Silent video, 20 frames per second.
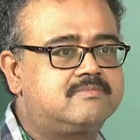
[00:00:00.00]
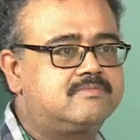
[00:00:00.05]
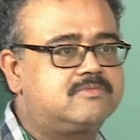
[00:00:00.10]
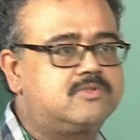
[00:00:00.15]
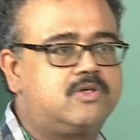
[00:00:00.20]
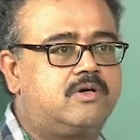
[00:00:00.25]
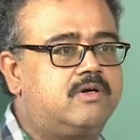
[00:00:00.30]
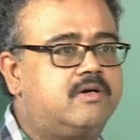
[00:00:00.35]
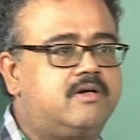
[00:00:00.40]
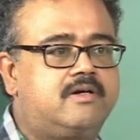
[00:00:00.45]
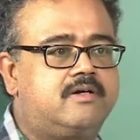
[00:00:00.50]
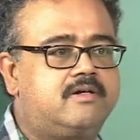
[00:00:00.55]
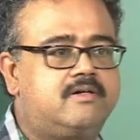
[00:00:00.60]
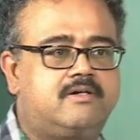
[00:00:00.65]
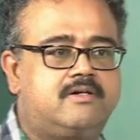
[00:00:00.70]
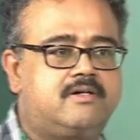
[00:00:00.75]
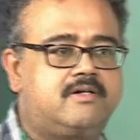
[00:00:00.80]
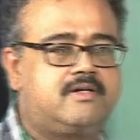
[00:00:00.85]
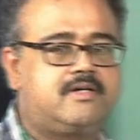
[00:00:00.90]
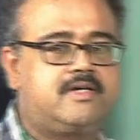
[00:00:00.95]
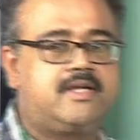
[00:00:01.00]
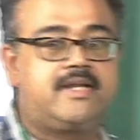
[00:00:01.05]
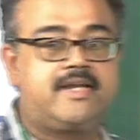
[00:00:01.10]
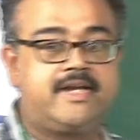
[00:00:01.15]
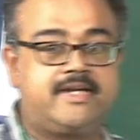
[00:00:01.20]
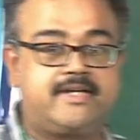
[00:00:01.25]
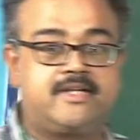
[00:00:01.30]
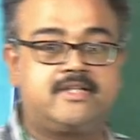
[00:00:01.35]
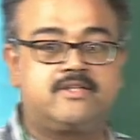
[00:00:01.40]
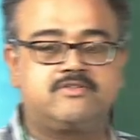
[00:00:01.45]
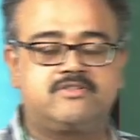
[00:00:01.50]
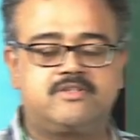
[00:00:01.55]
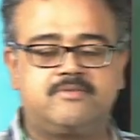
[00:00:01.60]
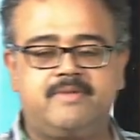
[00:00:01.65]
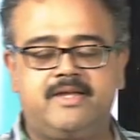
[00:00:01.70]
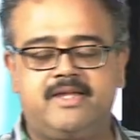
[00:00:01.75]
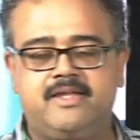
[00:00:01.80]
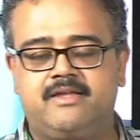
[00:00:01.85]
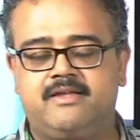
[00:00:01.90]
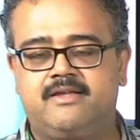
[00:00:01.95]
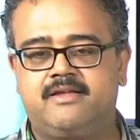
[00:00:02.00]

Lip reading: No, it will get 10,000 by